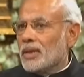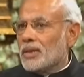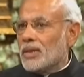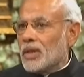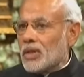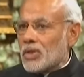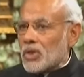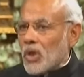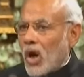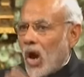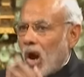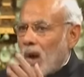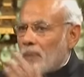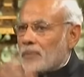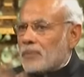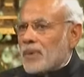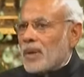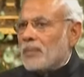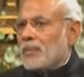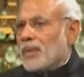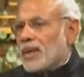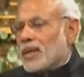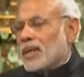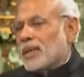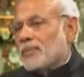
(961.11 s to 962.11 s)
This
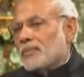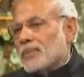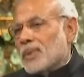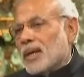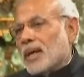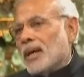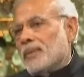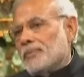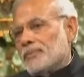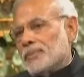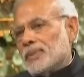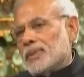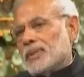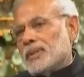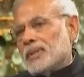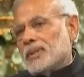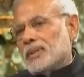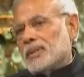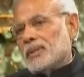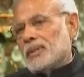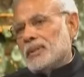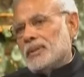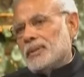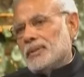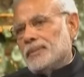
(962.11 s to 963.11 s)
optimism
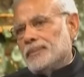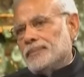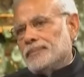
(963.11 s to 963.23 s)
comes